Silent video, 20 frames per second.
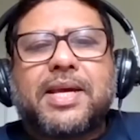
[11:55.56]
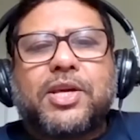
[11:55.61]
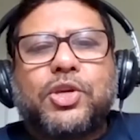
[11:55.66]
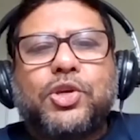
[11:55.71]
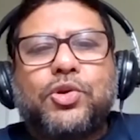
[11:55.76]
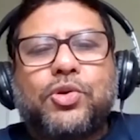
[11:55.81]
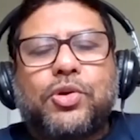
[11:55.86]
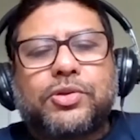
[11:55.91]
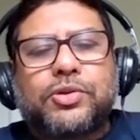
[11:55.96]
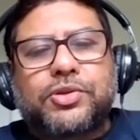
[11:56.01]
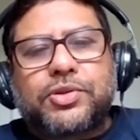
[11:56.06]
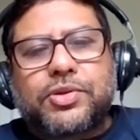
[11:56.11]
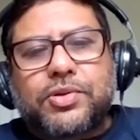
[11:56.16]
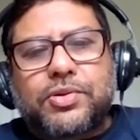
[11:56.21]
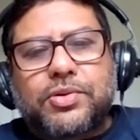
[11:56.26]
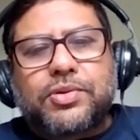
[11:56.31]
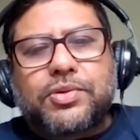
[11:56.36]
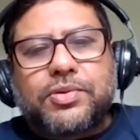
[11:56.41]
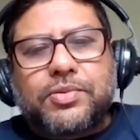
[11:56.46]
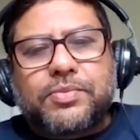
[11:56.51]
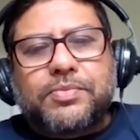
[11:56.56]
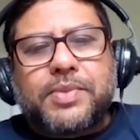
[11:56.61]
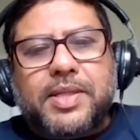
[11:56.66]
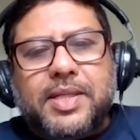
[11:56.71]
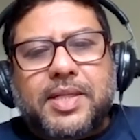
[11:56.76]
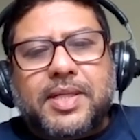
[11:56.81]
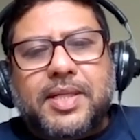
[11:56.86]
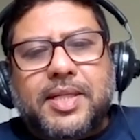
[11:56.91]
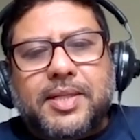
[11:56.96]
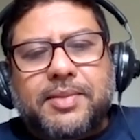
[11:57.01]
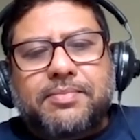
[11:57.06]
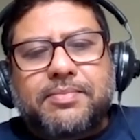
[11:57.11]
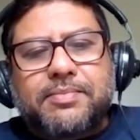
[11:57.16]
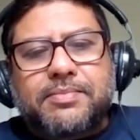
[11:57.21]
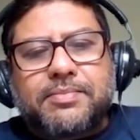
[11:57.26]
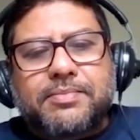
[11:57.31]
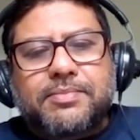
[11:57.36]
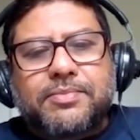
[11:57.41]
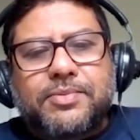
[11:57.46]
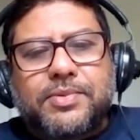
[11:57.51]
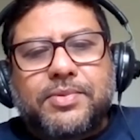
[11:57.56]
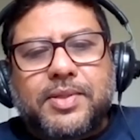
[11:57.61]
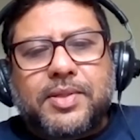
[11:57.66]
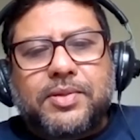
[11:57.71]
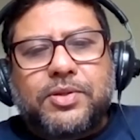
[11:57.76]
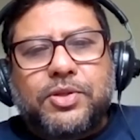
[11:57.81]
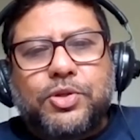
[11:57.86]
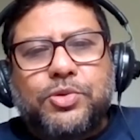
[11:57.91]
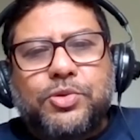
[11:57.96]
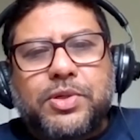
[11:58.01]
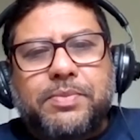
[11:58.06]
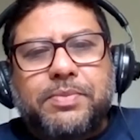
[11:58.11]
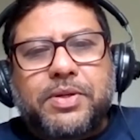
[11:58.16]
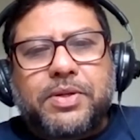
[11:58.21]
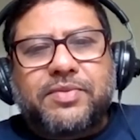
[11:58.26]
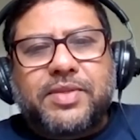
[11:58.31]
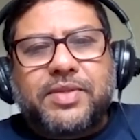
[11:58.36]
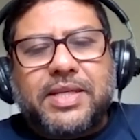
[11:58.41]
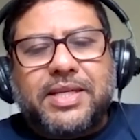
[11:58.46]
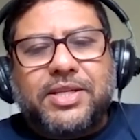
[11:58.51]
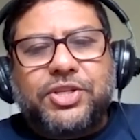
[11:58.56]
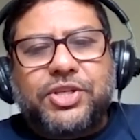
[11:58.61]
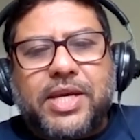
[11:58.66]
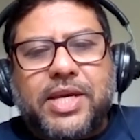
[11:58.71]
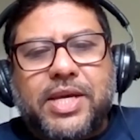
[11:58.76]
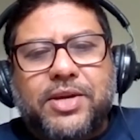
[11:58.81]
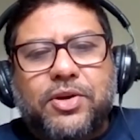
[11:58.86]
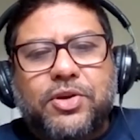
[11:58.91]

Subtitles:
You also do a bit of DJing,